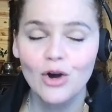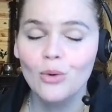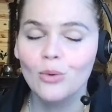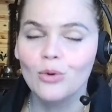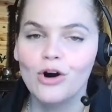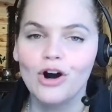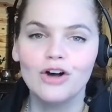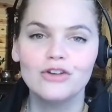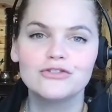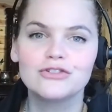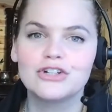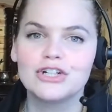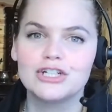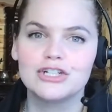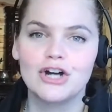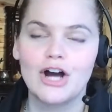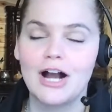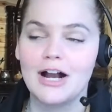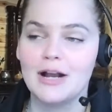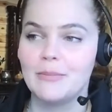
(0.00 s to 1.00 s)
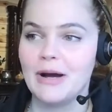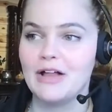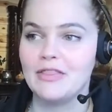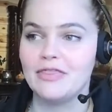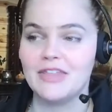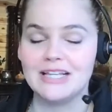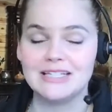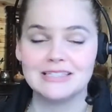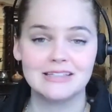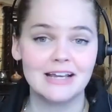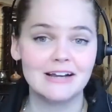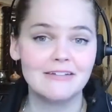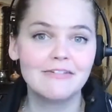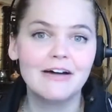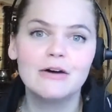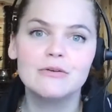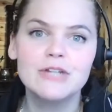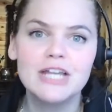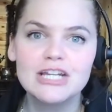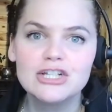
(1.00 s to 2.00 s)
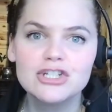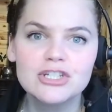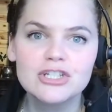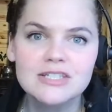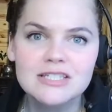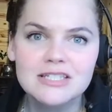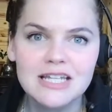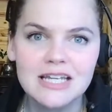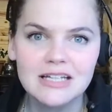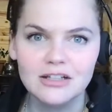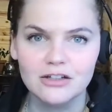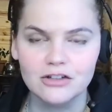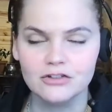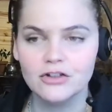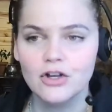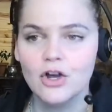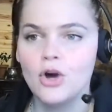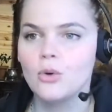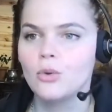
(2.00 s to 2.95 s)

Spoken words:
We're also going to talk about things like foundation skills.